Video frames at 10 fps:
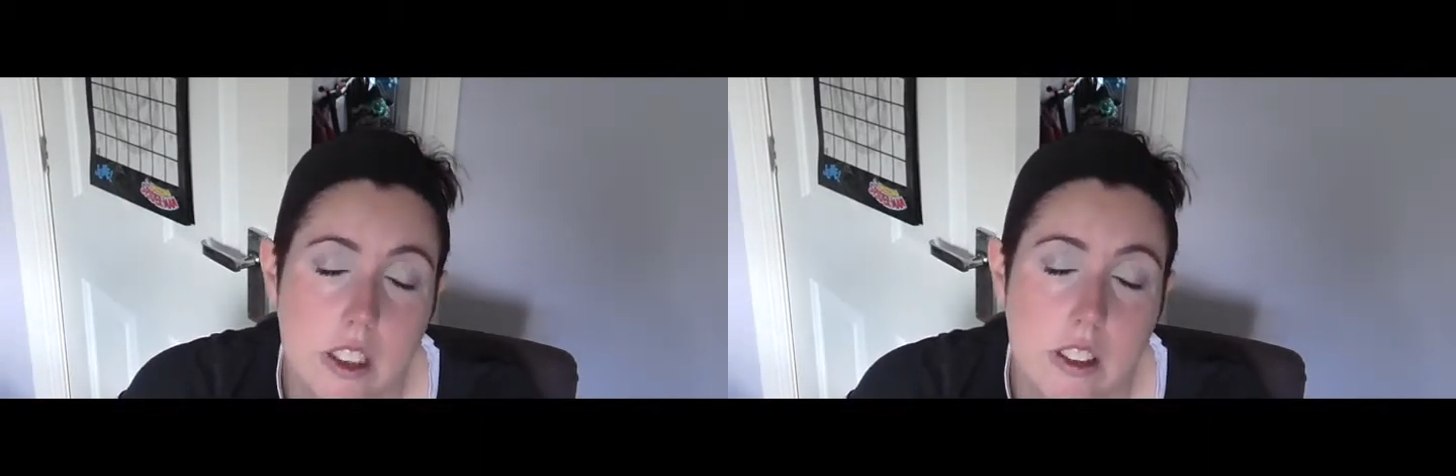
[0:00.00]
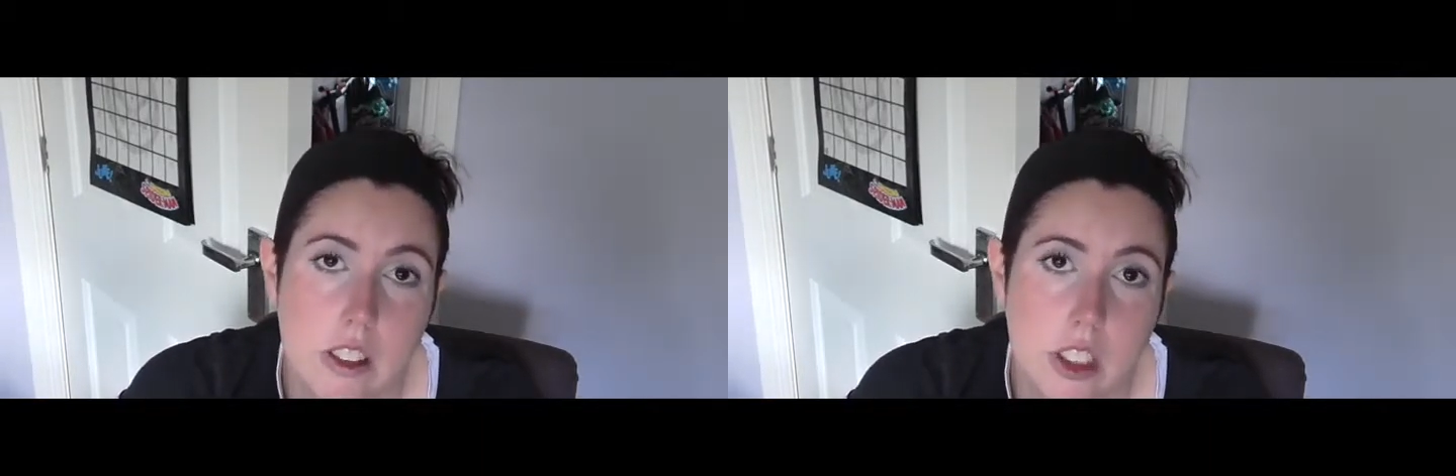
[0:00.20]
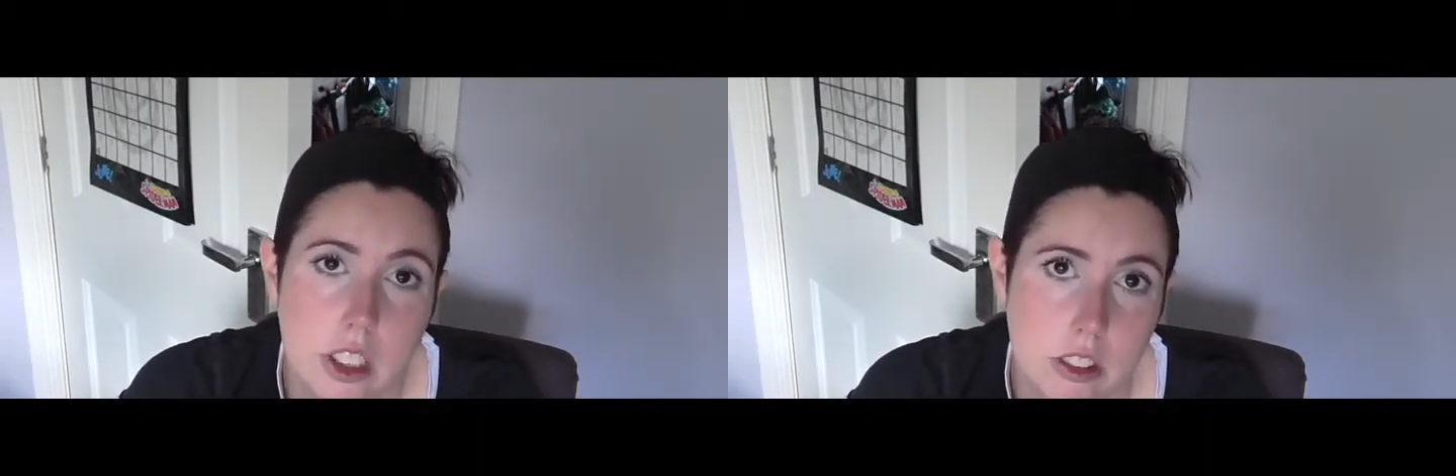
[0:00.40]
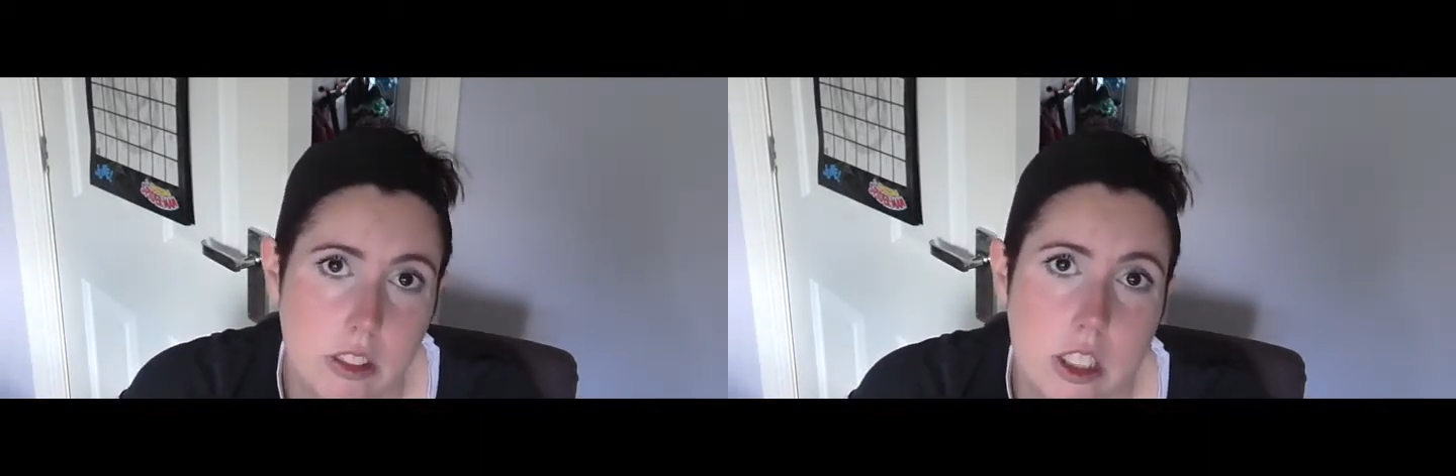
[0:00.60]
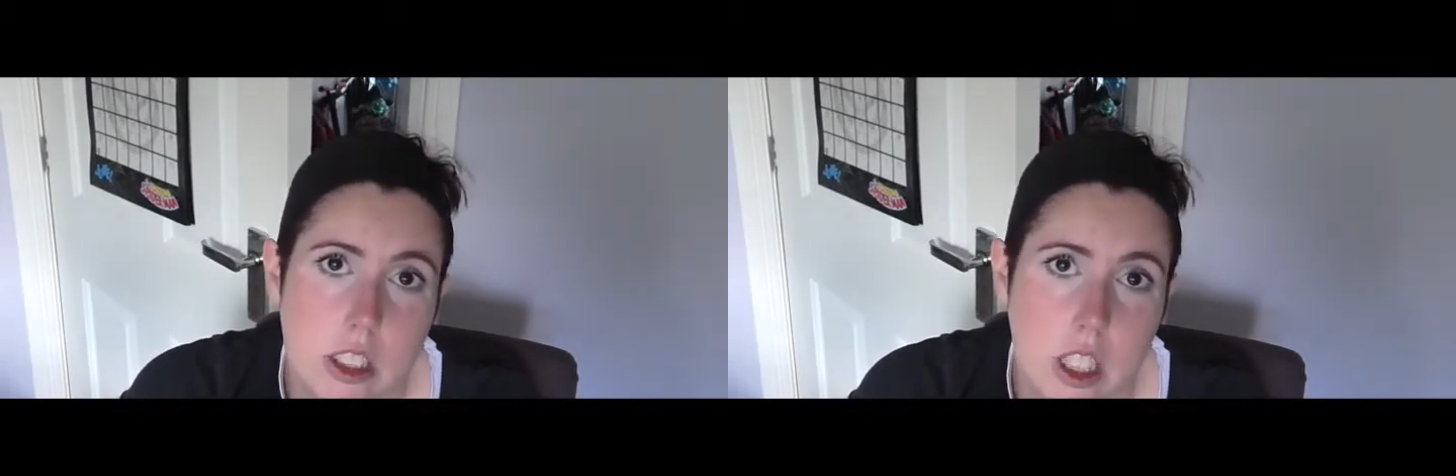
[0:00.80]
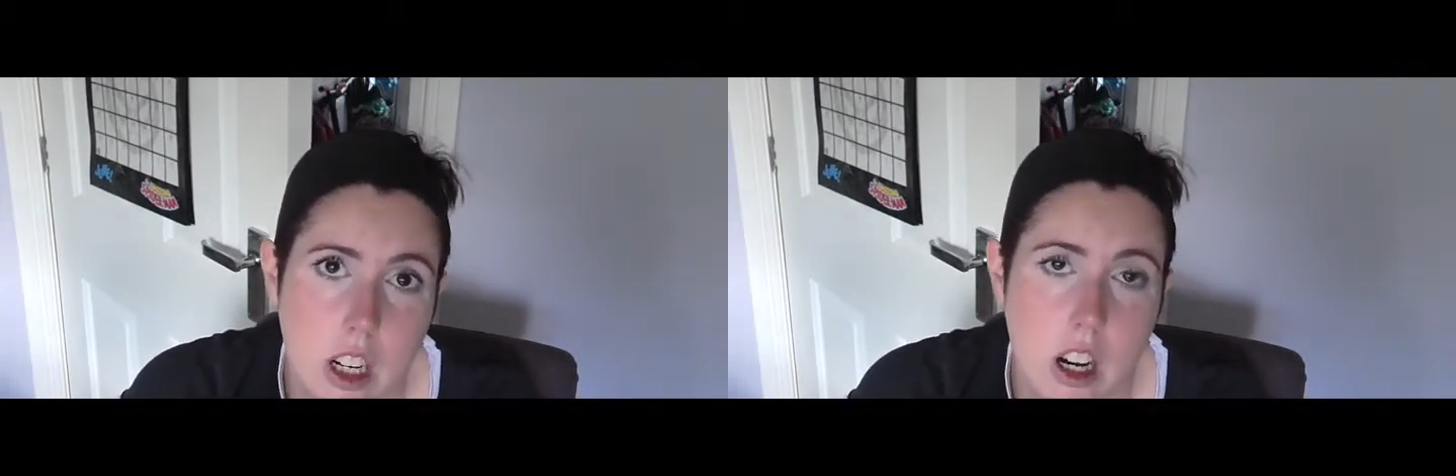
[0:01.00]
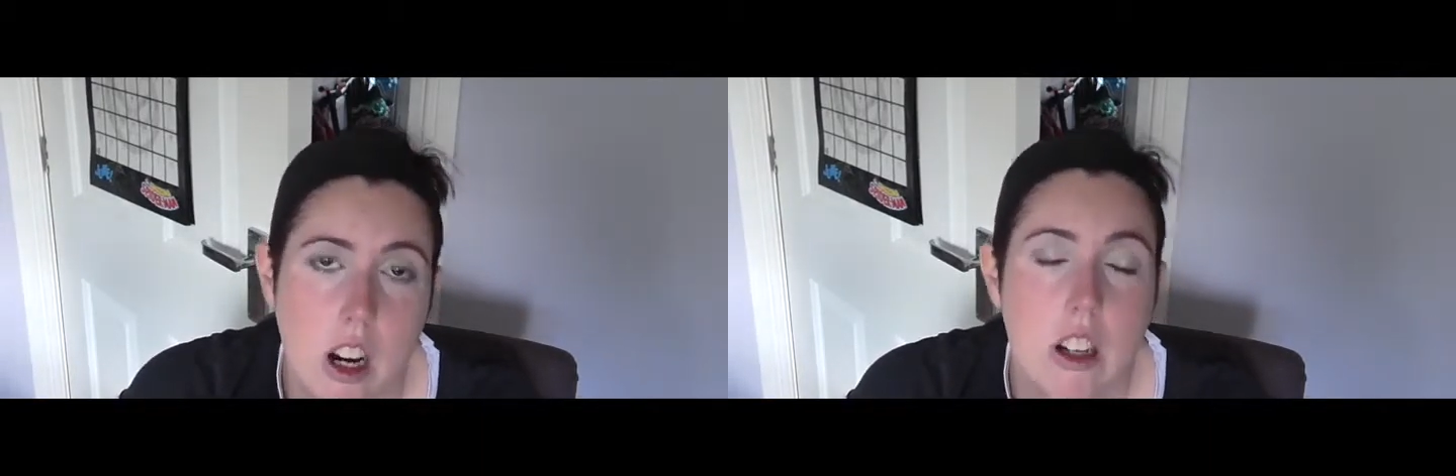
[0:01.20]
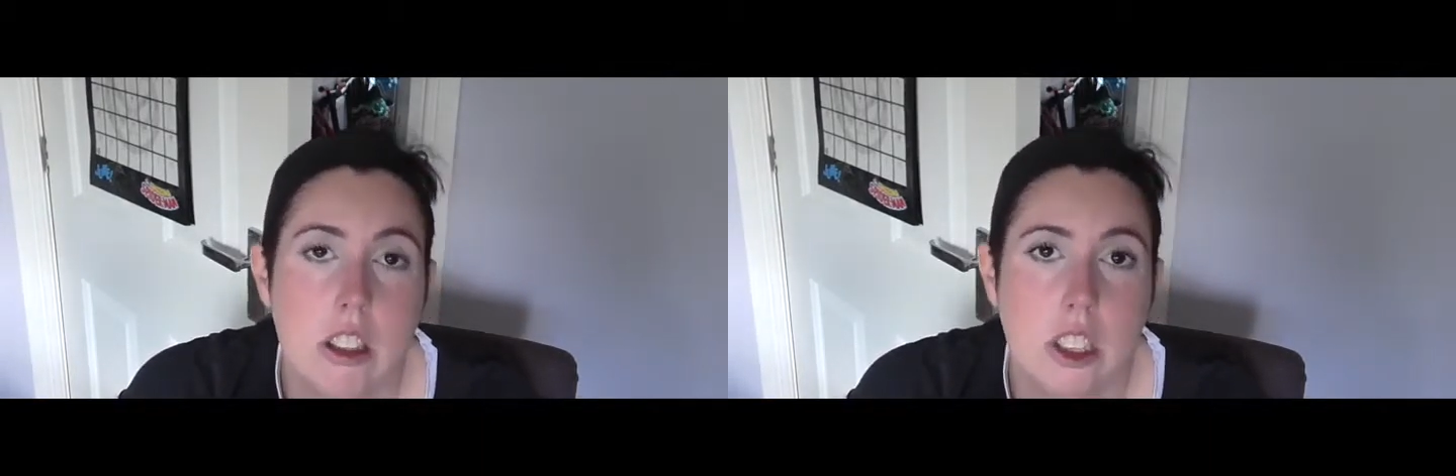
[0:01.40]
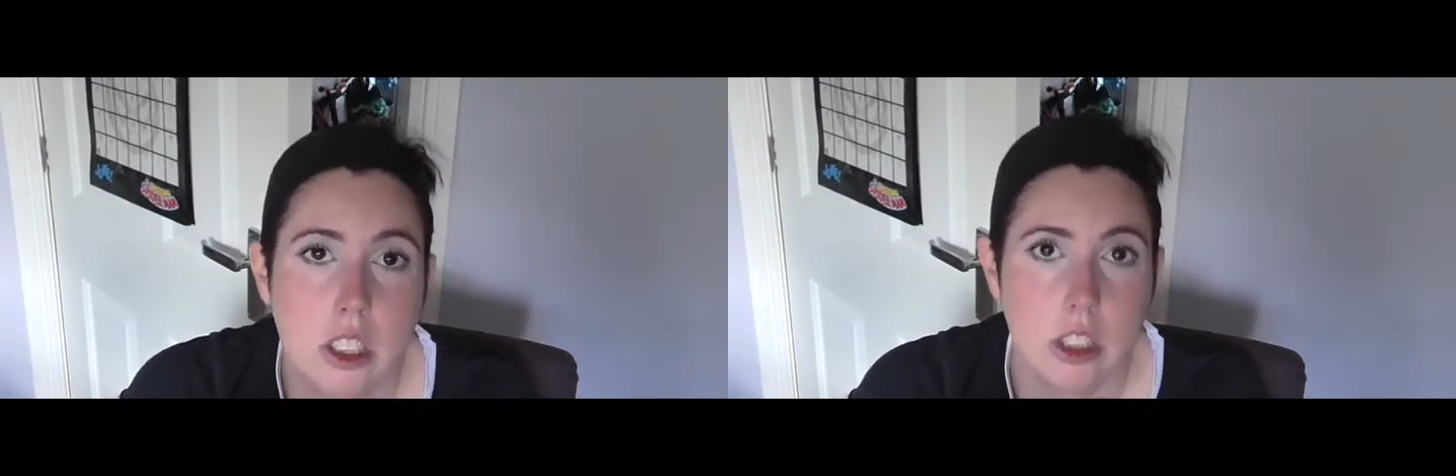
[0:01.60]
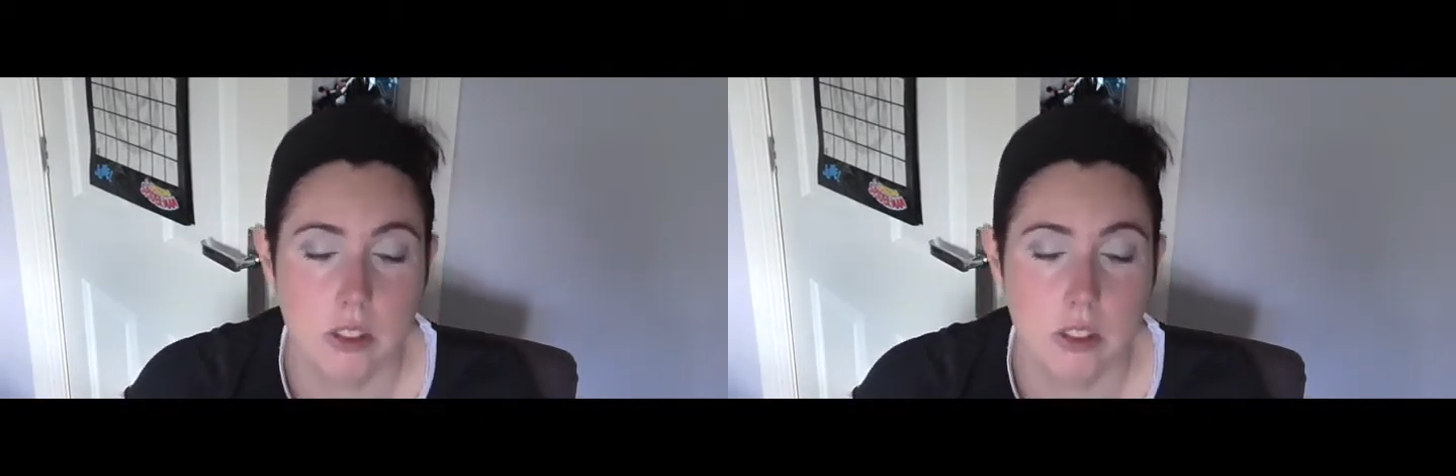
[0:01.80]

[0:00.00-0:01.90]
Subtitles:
the results are so